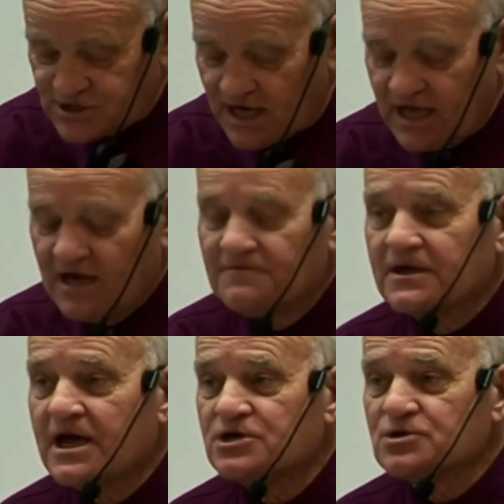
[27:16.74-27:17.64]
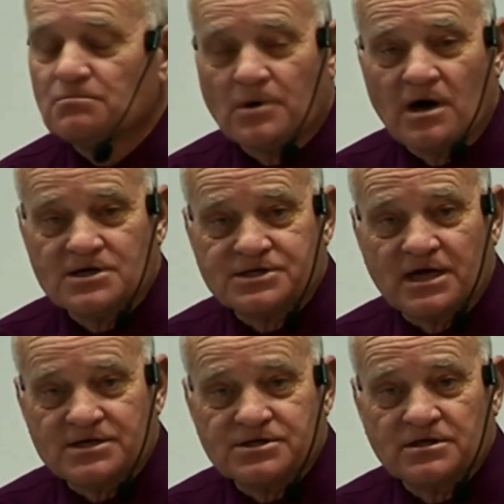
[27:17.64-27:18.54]
that edification
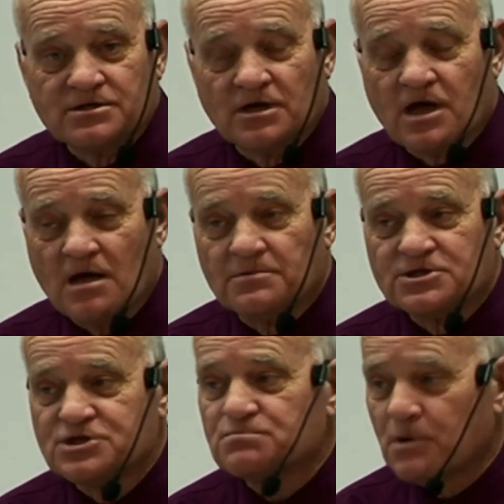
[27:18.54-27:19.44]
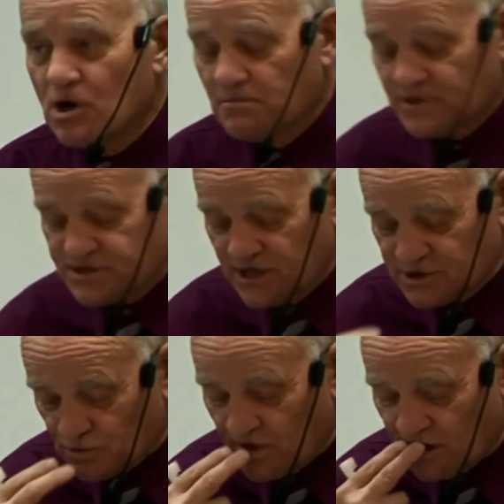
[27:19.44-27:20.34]
process, to accomplish His purpose and
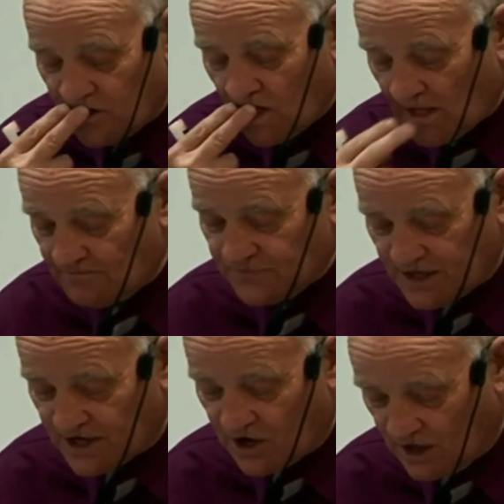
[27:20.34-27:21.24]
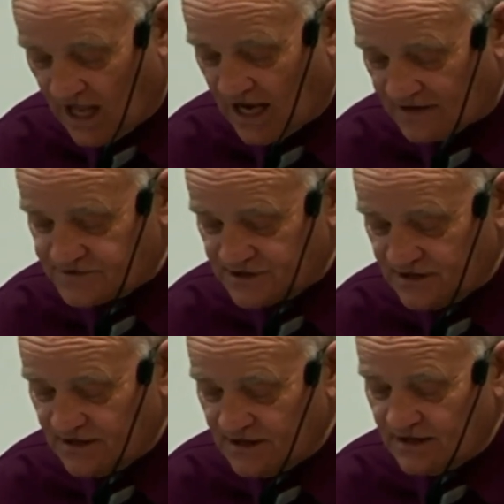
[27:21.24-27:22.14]
His will in our lives.
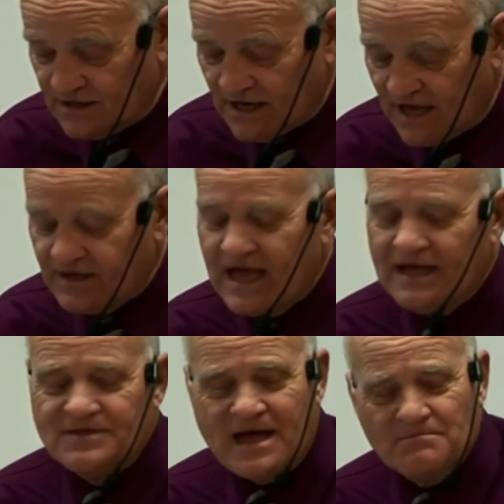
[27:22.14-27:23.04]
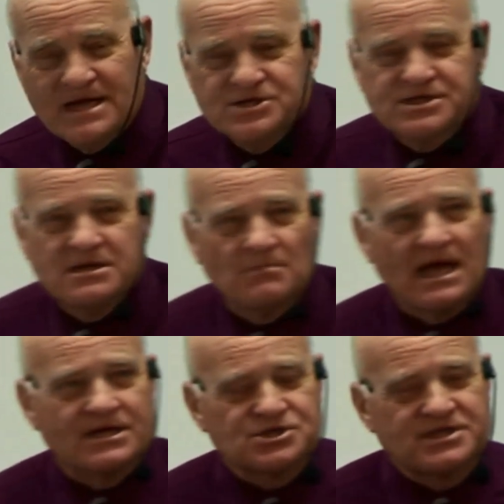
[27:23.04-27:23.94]
And and that may seem
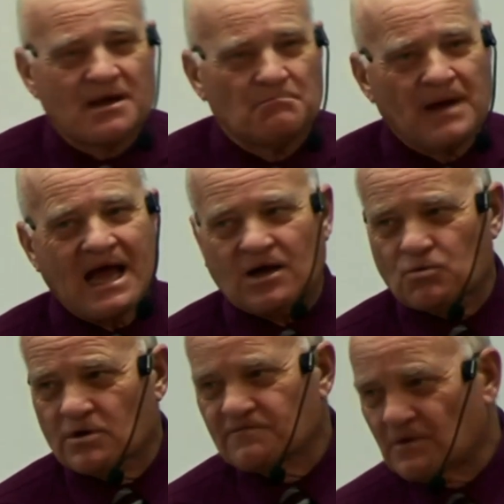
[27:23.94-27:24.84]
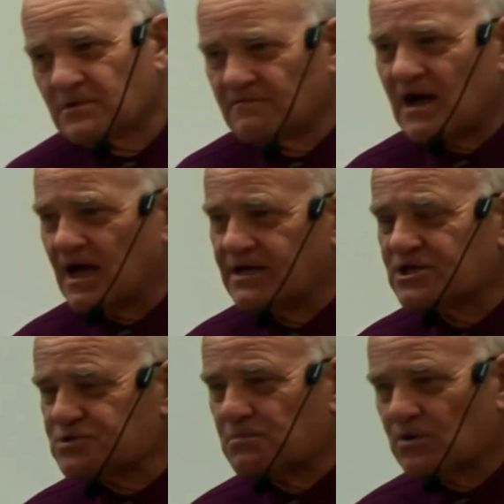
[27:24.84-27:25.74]
like a step backward from divine
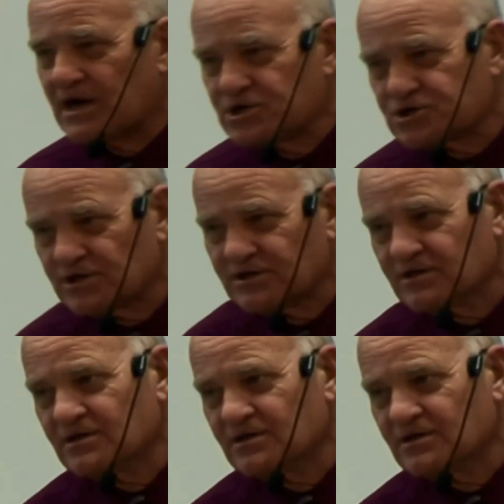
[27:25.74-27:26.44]
inspiration,